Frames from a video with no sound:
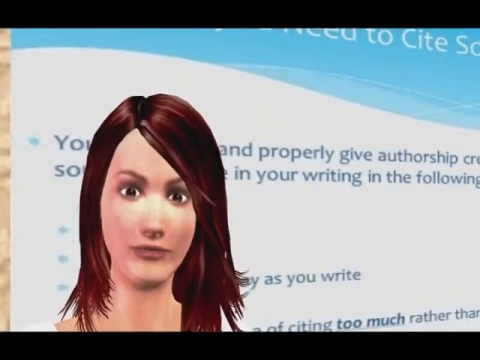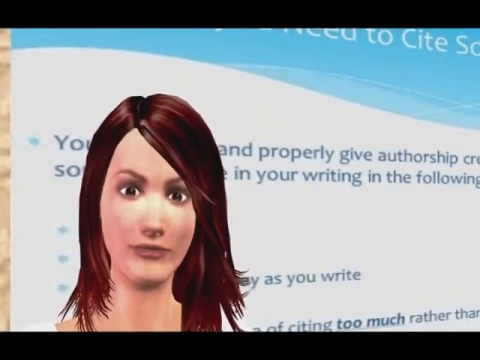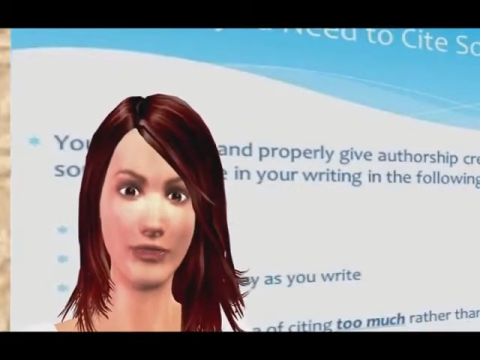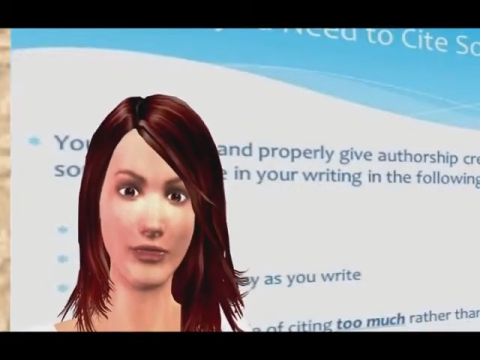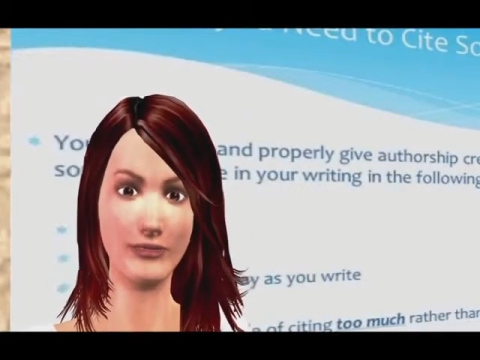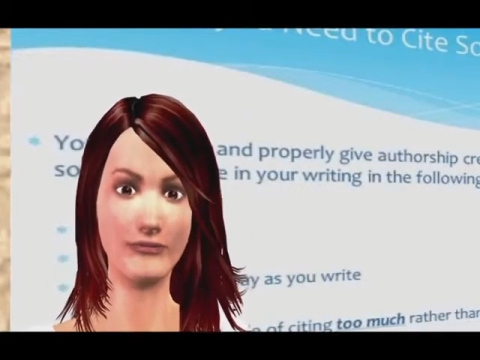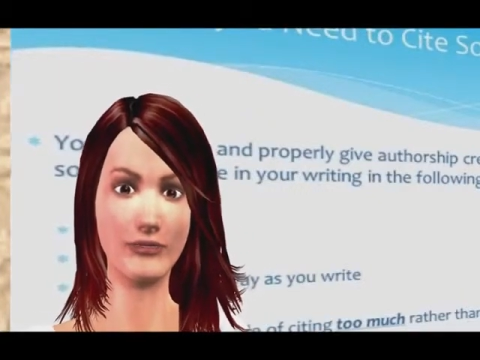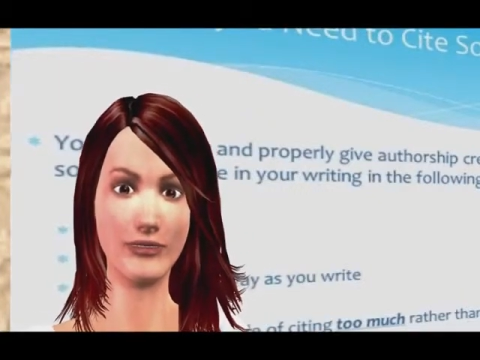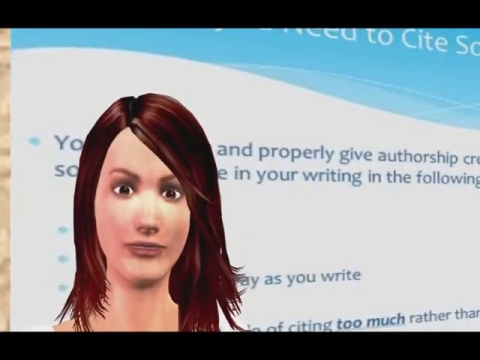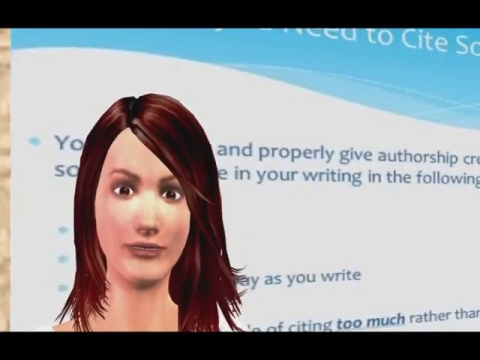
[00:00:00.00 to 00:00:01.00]
you also
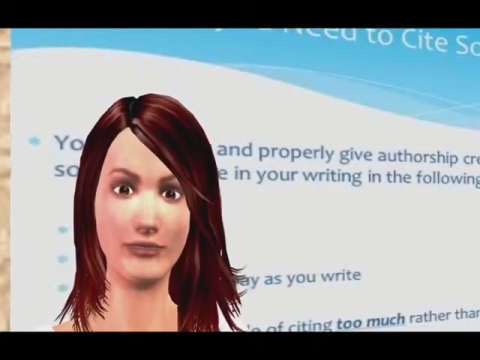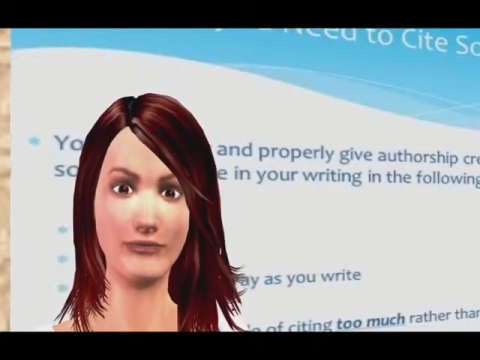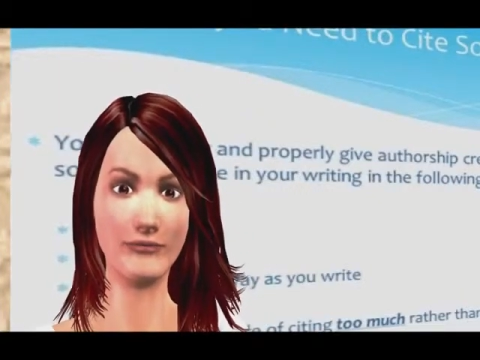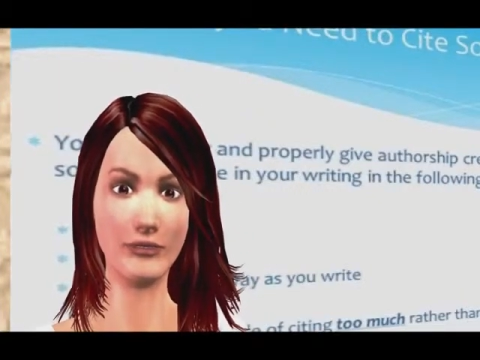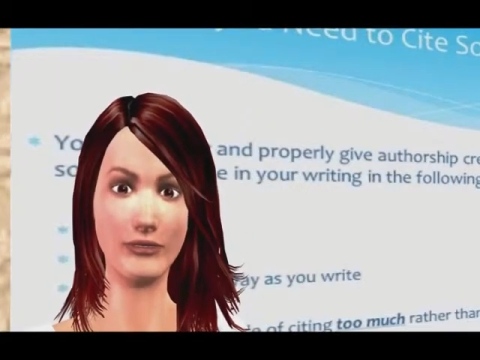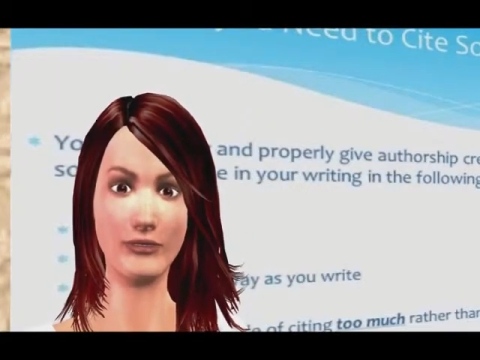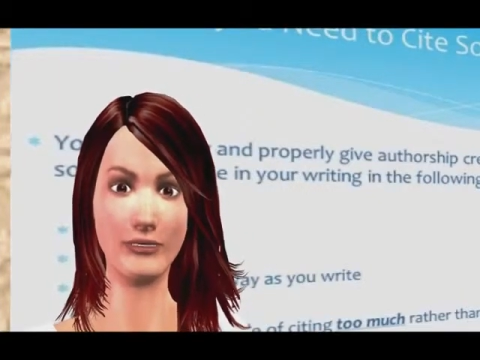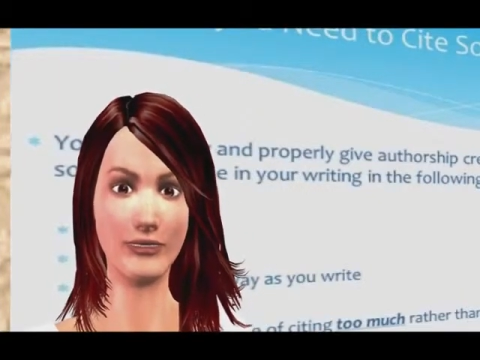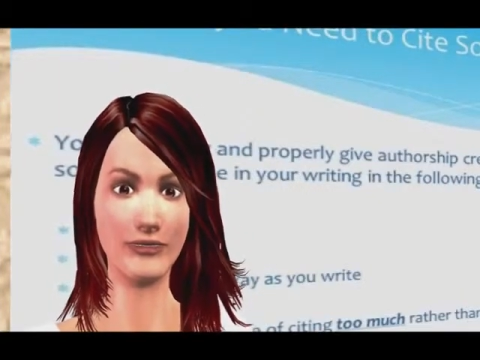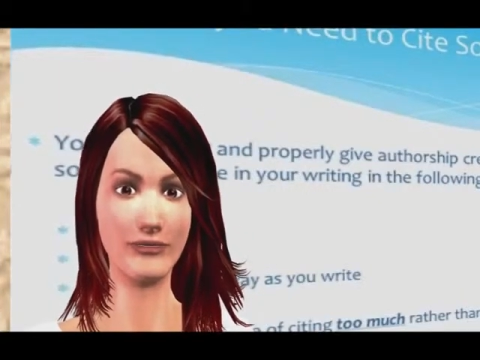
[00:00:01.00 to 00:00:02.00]
want to cite that
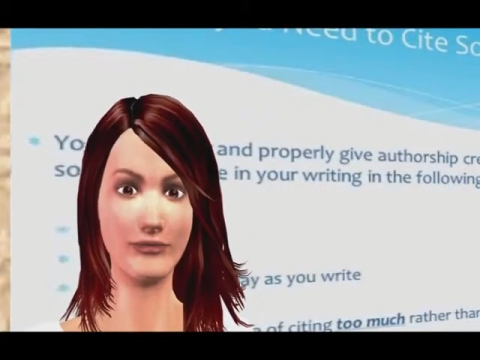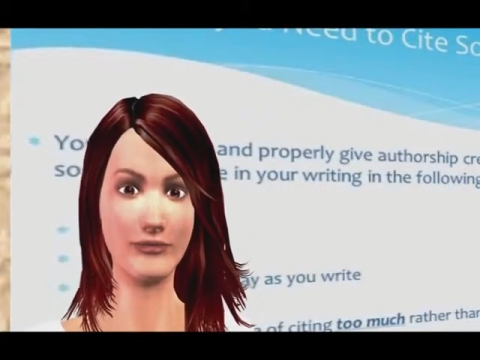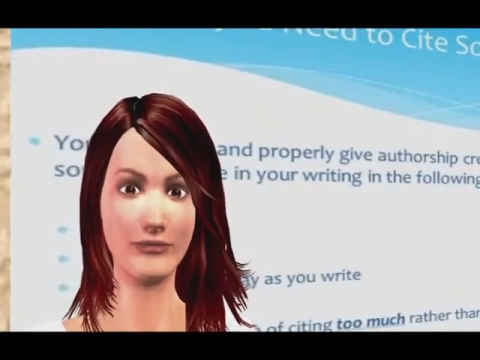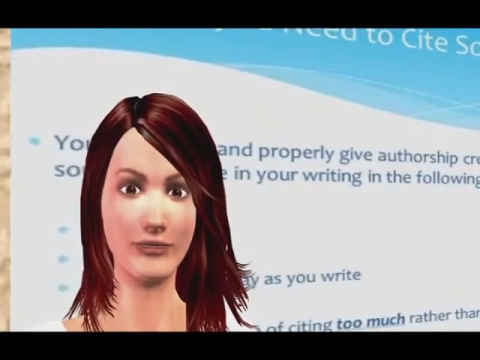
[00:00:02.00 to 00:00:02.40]
person.